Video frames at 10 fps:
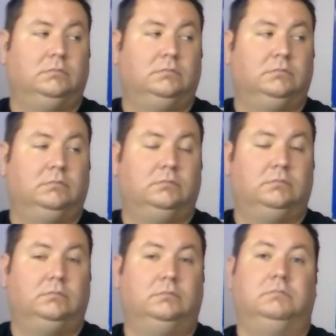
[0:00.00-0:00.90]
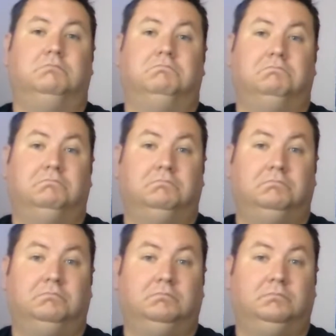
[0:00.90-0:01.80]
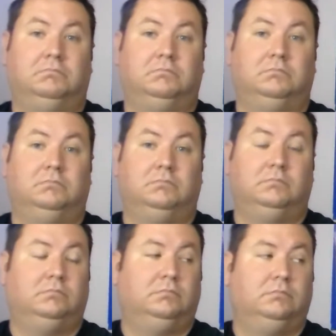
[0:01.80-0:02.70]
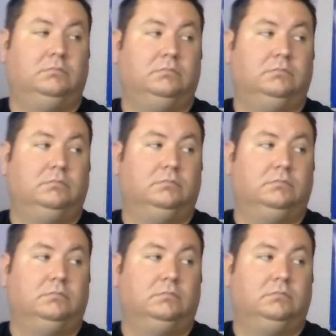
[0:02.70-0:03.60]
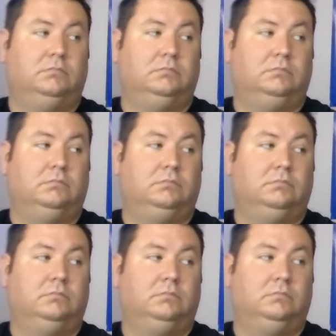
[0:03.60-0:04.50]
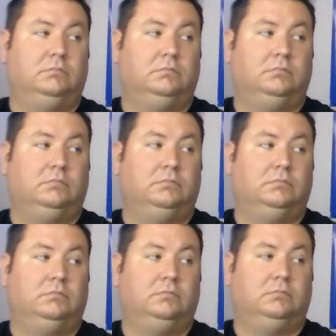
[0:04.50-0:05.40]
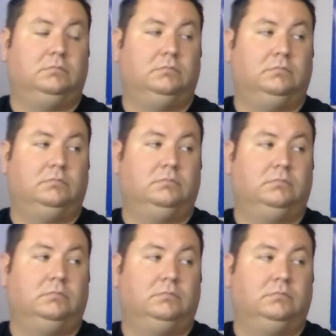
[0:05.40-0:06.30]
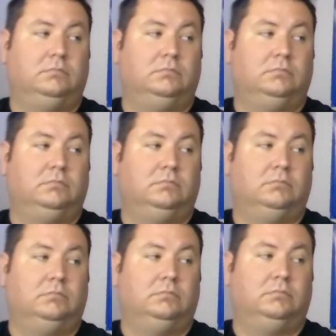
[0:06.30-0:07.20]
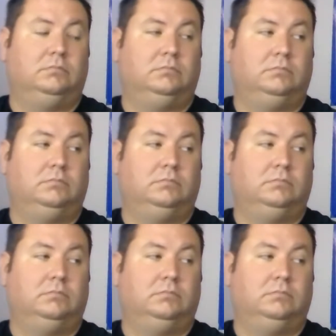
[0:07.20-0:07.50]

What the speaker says: No words are spoken by the person on screen.